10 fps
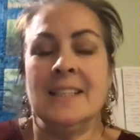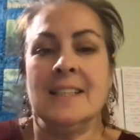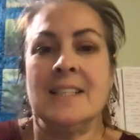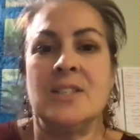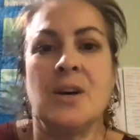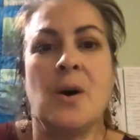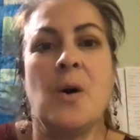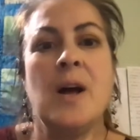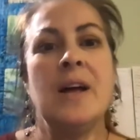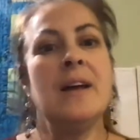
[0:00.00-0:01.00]
So
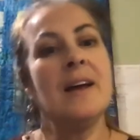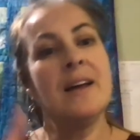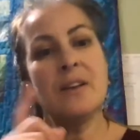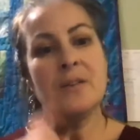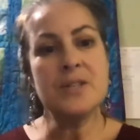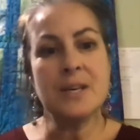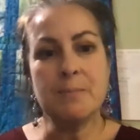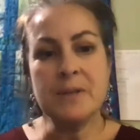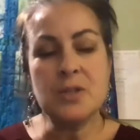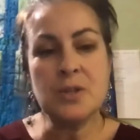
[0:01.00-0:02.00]
another tip
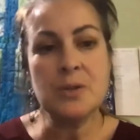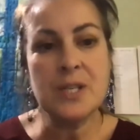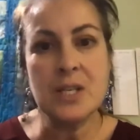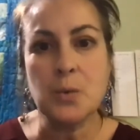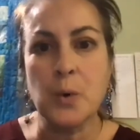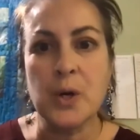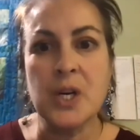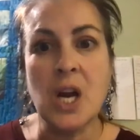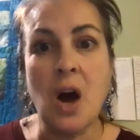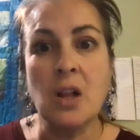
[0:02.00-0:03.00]
is to teach word
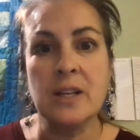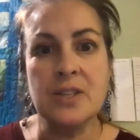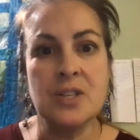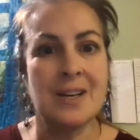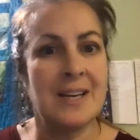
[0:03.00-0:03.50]
knowledge,